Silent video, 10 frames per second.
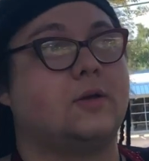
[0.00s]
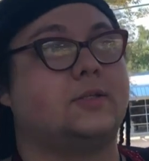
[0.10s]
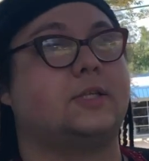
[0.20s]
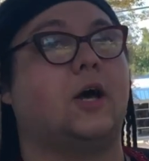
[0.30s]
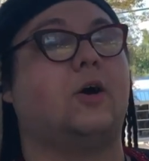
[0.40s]

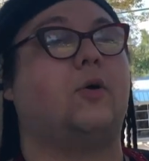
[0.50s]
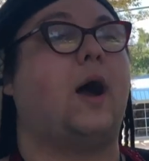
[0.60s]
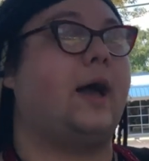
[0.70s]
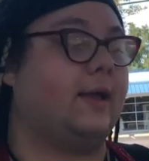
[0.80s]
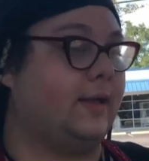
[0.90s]
So
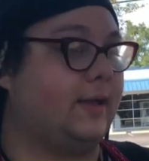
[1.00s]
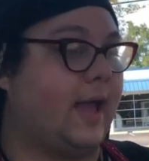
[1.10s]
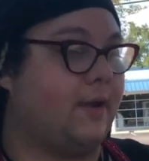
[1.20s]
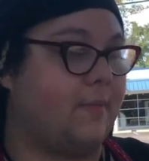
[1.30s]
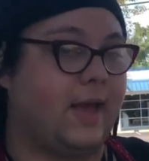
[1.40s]
I
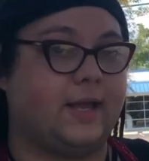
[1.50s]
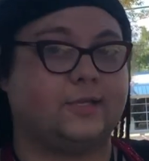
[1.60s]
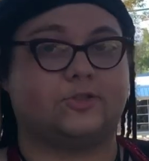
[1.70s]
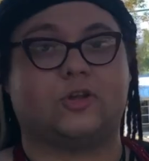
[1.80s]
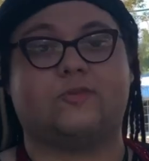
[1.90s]
am a
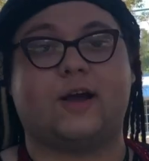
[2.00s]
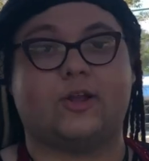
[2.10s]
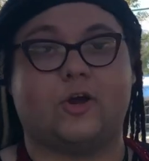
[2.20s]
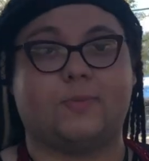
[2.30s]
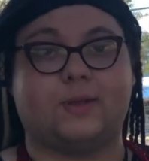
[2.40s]
certified
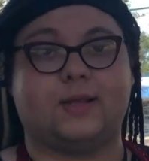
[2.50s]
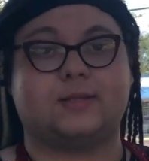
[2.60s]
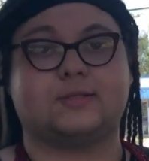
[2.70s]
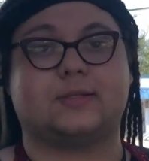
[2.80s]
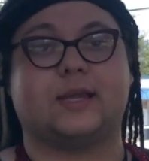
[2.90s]

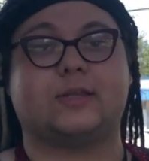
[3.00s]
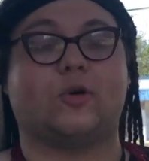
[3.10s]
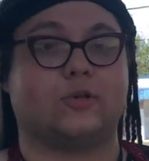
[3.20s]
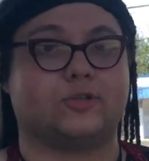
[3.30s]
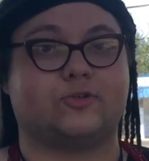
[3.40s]
herbalist and
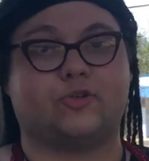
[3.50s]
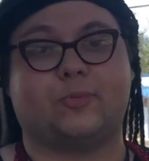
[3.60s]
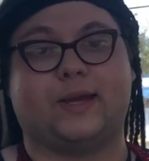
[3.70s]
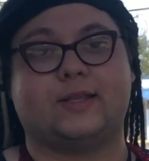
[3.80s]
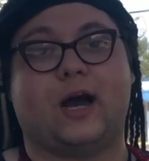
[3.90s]
going to school to
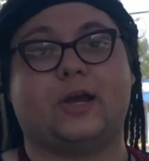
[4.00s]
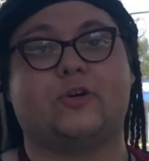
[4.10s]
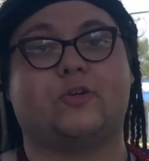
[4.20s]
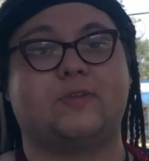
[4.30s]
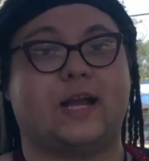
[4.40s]
be a
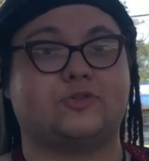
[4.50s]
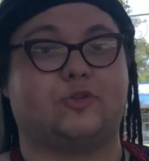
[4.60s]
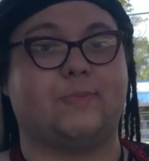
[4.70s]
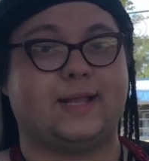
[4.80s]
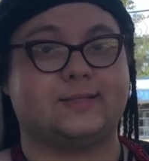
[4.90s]
doctor of
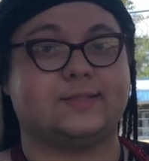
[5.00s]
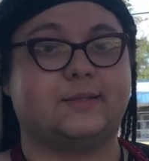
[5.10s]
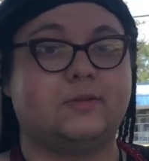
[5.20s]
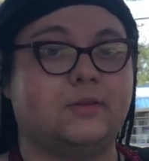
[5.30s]
natural medicine.